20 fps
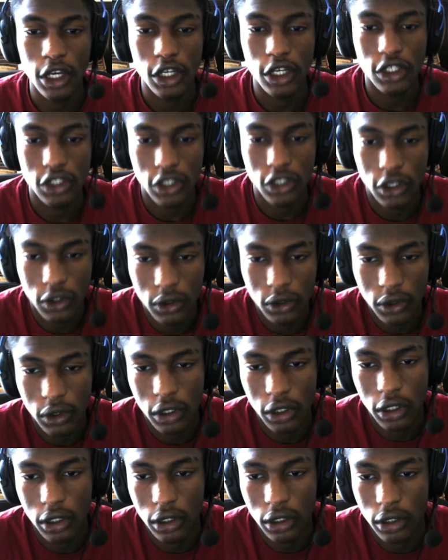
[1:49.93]
So
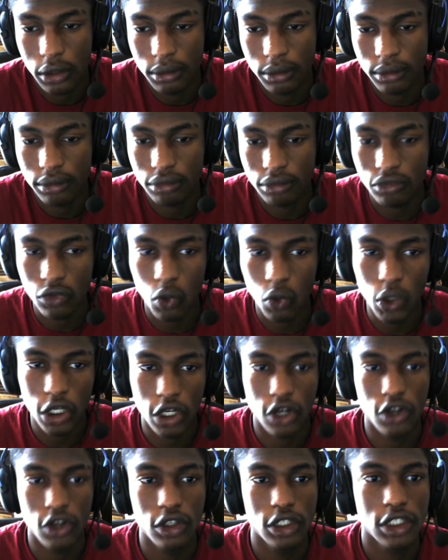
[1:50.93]
um, what
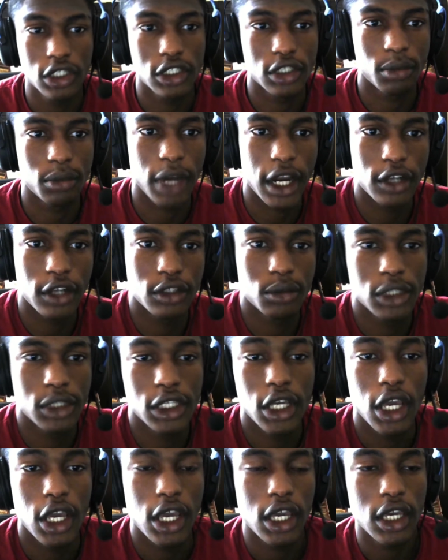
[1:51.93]
currently inspires me
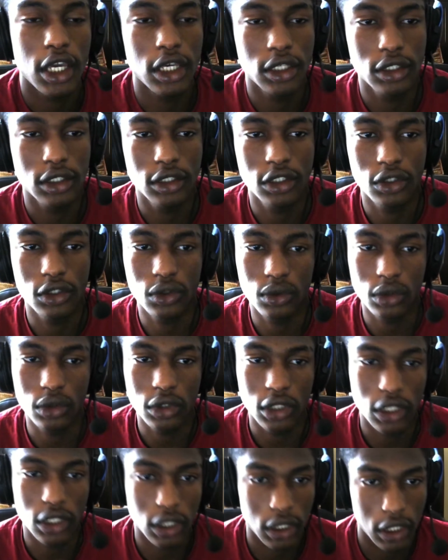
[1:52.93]
is
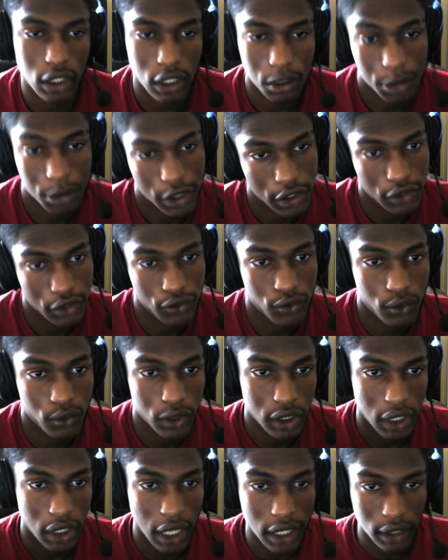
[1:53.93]
the image of
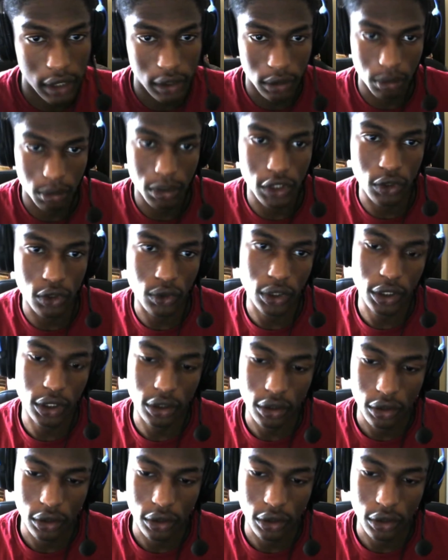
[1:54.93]
what I could be doing,